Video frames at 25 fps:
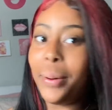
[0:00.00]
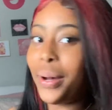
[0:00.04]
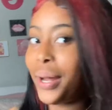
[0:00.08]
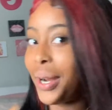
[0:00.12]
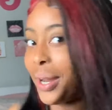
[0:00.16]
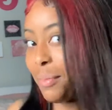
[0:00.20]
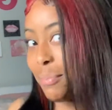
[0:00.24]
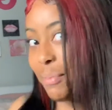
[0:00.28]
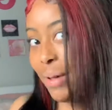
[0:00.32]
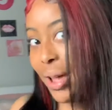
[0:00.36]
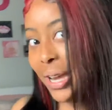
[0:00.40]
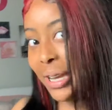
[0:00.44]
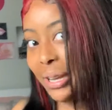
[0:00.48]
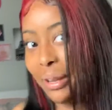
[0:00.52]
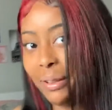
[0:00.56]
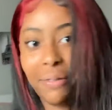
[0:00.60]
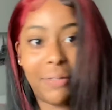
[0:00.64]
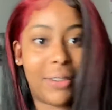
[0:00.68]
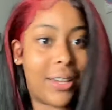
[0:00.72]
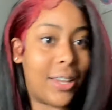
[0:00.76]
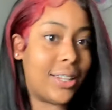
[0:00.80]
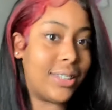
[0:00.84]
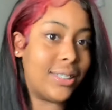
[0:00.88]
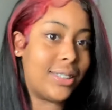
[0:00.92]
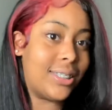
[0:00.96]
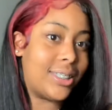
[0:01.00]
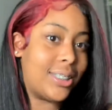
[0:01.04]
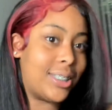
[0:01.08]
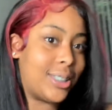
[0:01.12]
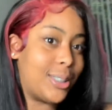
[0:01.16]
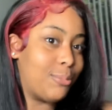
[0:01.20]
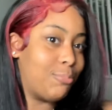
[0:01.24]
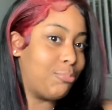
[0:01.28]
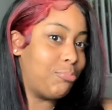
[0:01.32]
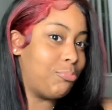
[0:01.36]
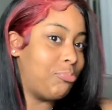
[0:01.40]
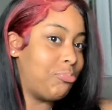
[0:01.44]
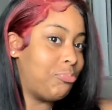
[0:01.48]
But in my defense,
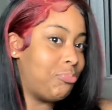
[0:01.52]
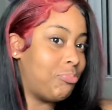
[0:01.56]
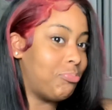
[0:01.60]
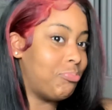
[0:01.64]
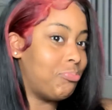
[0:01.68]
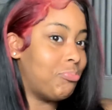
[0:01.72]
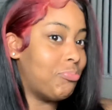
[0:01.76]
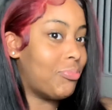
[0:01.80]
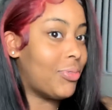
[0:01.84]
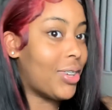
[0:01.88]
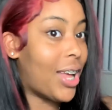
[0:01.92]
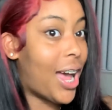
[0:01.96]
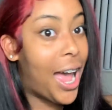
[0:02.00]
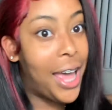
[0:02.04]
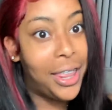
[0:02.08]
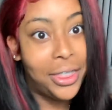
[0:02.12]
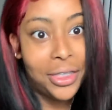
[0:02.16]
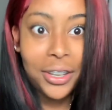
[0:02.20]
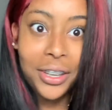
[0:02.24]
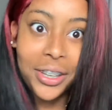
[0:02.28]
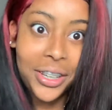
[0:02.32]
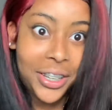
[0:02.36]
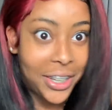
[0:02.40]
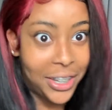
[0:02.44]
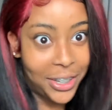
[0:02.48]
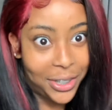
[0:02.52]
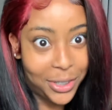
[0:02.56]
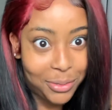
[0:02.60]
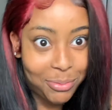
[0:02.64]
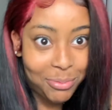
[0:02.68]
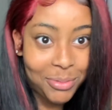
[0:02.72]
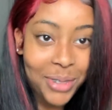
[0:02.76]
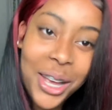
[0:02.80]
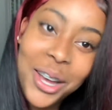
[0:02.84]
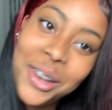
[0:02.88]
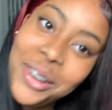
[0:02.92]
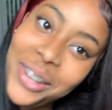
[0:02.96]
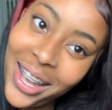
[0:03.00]
I look good,
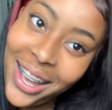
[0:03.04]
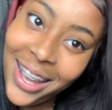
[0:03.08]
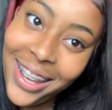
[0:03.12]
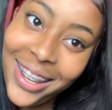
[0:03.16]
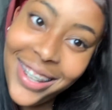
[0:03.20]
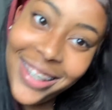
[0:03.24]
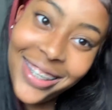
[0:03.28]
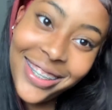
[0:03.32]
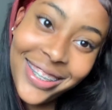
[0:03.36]
okay?